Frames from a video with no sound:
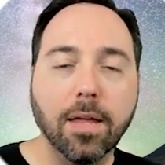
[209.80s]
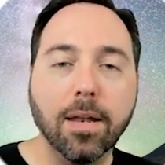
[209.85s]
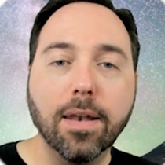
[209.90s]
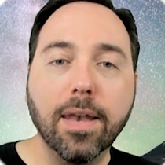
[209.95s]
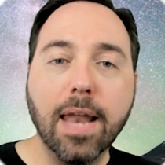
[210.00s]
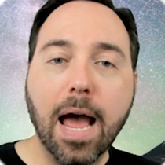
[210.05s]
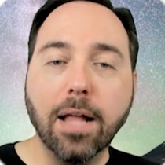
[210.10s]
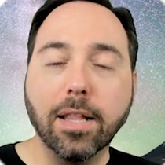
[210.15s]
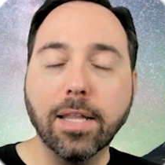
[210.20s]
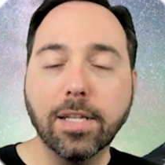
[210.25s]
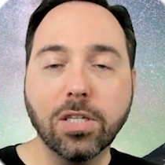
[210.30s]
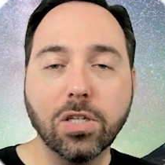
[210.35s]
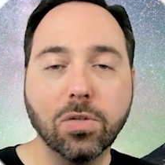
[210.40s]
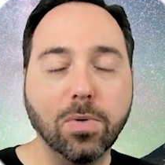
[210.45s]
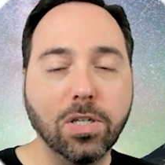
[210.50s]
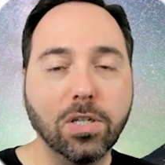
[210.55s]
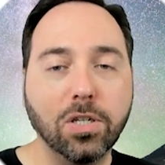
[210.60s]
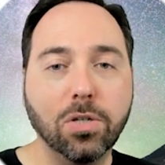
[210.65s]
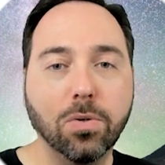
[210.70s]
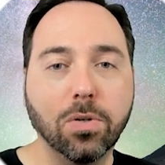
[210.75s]
Now let's
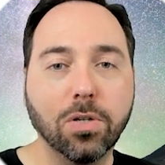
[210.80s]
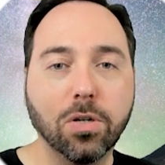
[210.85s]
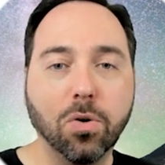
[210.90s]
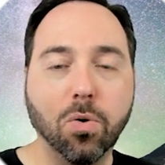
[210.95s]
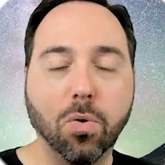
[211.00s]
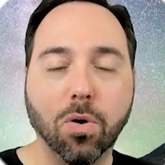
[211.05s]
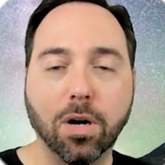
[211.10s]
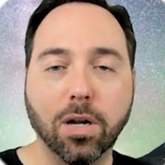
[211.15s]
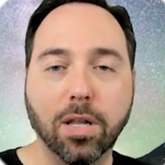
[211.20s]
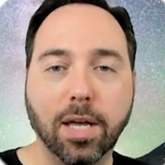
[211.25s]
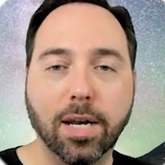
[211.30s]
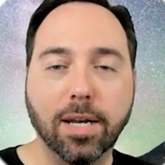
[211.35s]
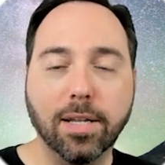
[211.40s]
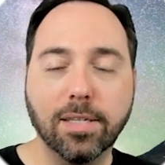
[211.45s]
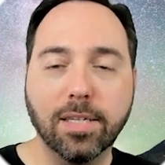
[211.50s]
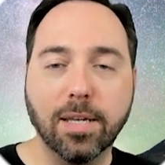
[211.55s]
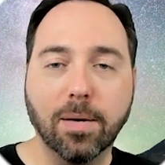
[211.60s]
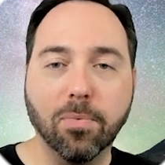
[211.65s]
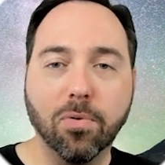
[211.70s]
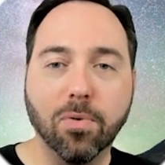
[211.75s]
switch to a correlated
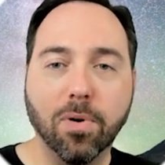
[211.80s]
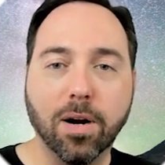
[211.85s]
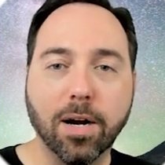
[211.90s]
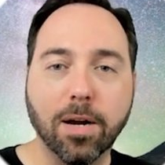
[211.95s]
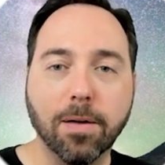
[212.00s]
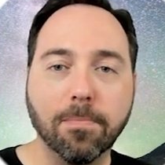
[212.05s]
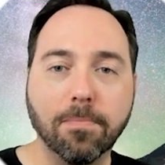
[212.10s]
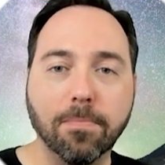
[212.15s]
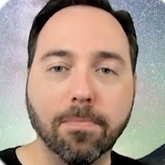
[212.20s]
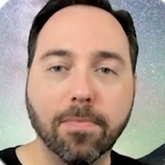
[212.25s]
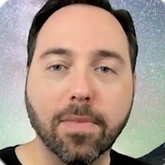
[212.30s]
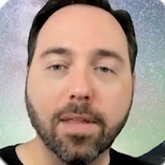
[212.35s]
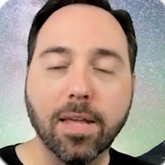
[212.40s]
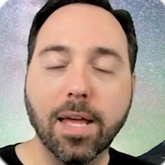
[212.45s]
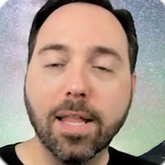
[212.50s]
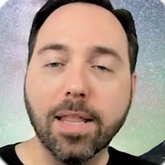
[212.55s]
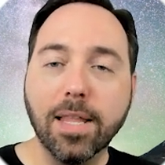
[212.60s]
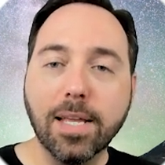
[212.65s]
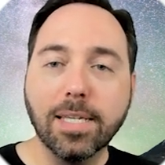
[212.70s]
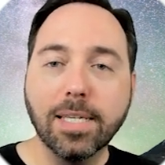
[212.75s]
subquery.
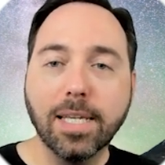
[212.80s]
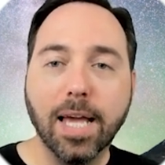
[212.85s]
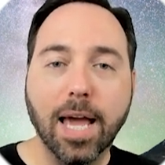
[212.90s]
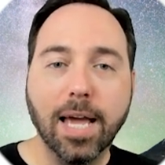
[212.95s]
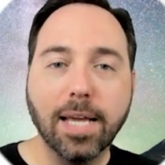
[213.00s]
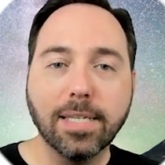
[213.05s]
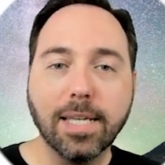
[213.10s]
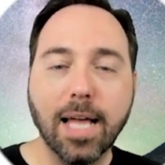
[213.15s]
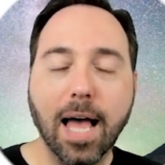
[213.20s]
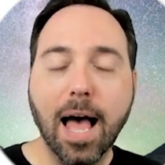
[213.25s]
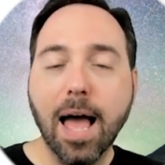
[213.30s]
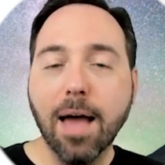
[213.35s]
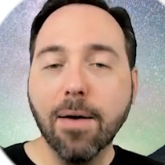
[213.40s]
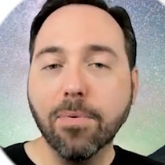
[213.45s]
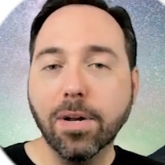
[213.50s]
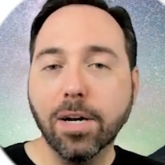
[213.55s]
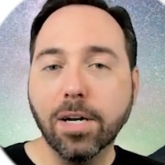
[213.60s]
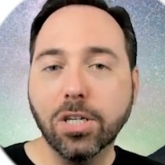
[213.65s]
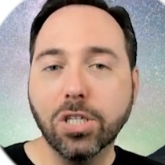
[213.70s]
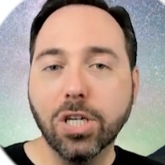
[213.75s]
In this case, I
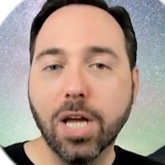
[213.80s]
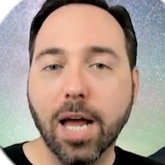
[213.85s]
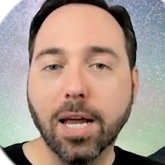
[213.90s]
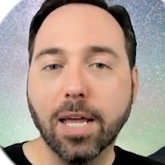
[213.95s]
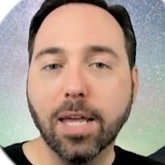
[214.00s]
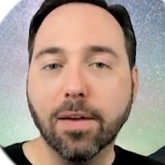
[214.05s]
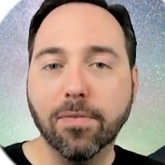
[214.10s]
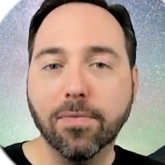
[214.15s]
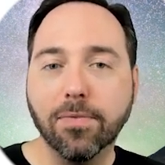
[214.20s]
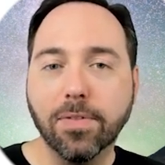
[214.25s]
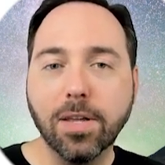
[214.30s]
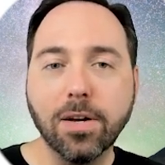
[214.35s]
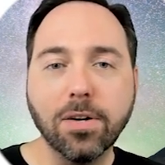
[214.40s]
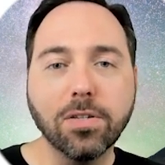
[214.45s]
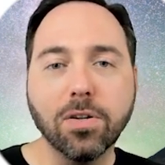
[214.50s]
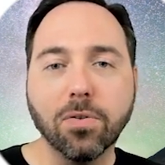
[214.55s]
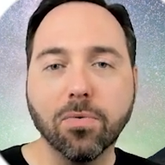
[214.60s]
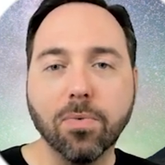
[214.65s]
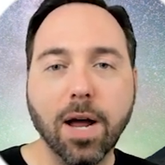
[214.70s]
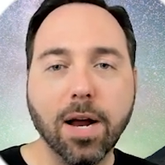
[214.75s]
want to check if
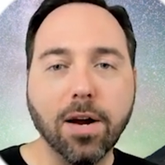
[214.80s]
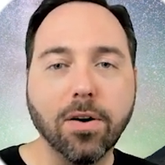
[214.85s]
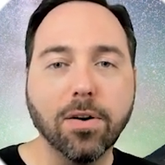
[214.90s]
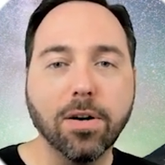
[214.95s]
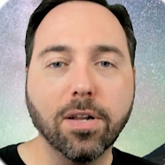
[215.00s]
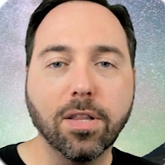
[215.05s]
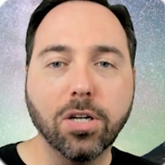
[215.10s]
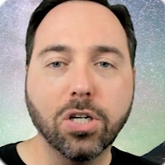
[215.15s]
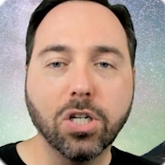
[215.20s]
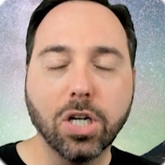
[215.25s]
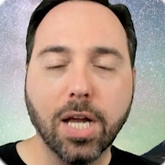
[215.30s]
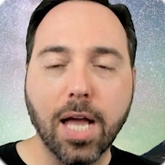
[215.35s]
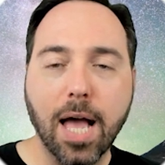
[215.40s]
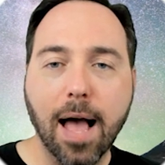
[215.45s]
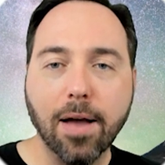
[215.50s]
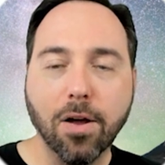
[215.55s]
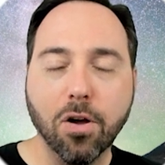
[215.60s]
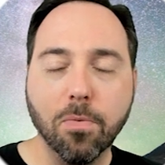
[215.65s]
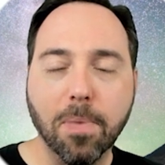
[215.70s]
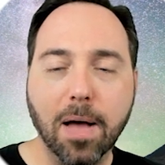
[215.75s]
there's a record in the
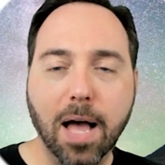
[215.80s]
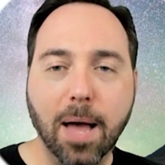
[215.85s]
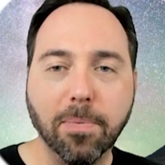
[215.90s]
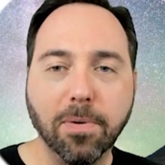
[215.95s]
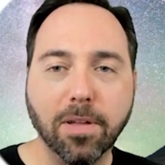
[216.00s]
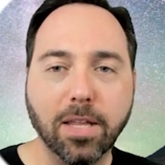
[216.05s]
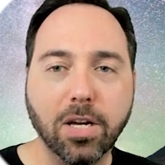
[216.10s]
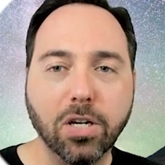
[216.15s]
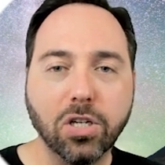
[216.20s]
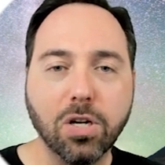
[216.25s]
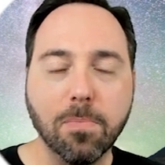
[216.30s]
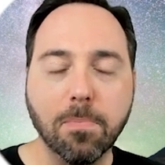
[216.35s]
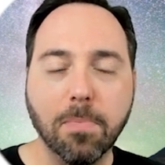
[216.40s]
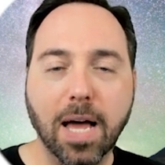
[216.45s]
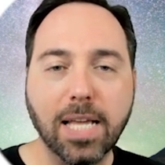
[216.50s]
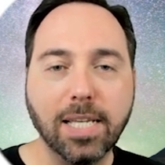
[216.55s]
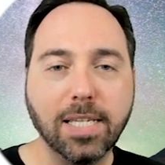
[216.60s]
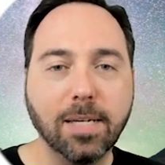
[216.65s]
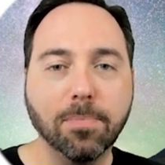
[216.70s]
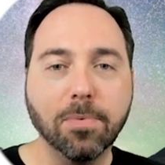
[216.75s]
Chicago population
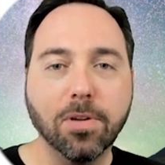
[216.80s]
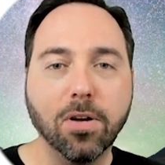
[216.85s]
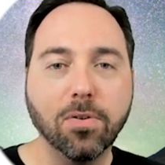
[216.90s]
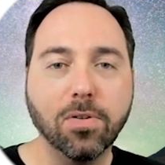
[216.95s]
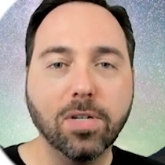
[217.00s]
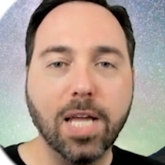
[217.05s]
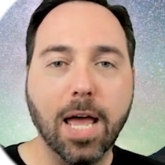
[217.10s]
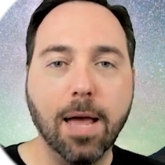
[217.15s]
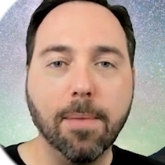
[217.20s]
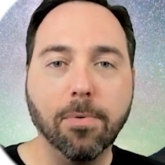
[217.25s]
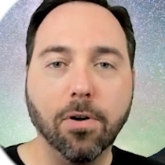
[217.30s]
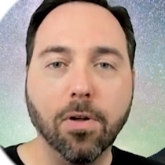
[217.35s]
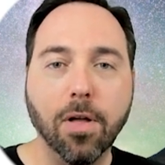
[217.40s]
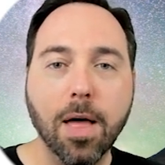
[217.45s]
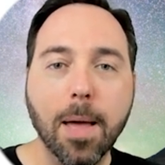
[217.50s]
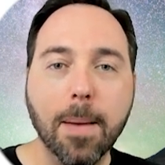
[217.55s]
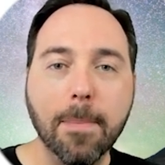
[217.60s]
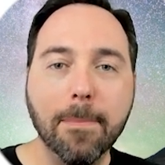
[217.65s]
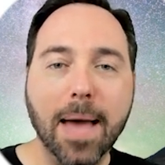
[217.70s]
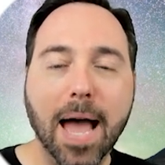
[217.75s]
by zip code table
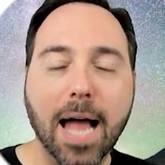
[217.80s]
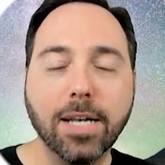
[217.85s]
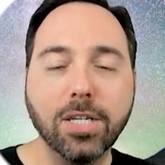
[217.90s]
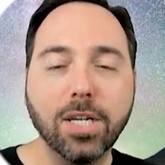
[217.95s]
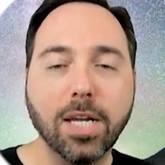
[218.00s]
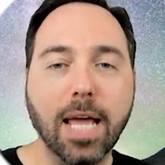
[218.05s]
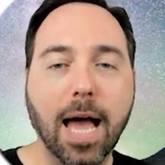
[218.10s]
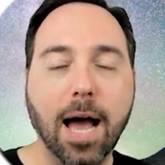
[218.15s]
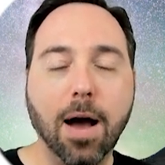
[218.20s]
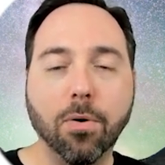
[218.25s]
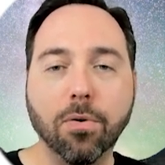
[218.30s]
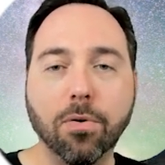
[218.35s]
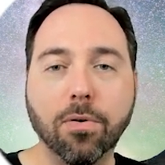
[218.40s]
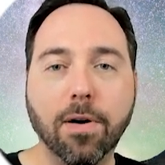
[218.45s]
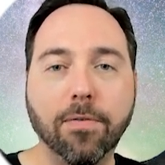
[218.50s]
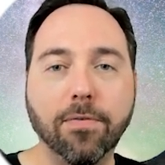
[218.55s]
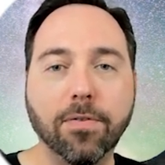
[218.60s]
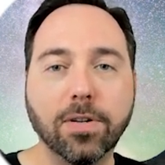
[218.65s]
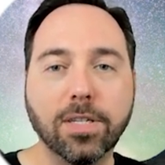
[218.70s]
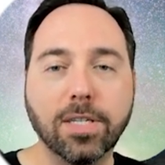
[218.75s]
matching our
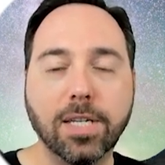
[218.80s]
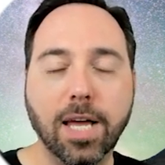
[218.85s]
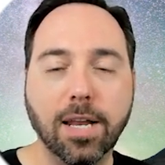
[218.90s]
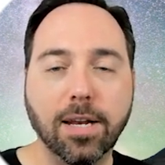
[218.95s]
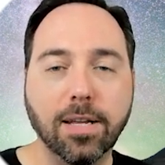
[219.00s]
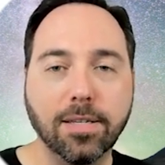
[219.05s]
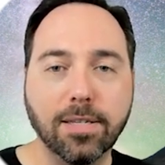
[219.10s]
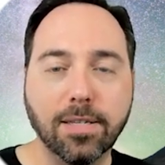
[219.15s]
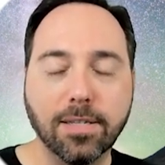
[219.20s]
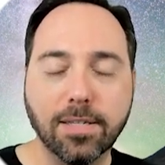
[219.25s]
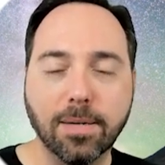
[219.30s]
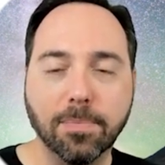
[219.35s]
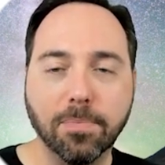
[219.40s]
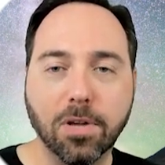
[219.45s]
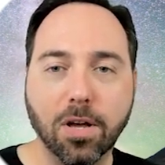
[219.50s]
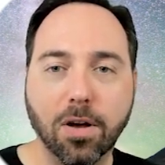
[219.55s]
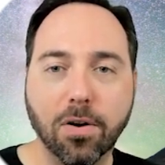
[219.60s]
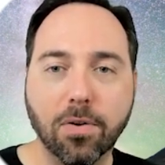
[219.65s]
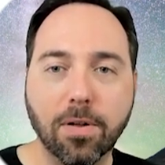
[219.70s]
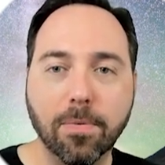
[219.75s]
reference data's zip
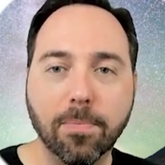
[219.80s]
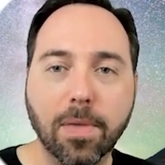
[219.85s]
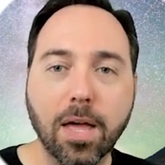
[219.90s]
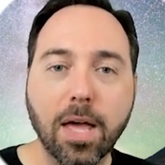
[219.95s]
code.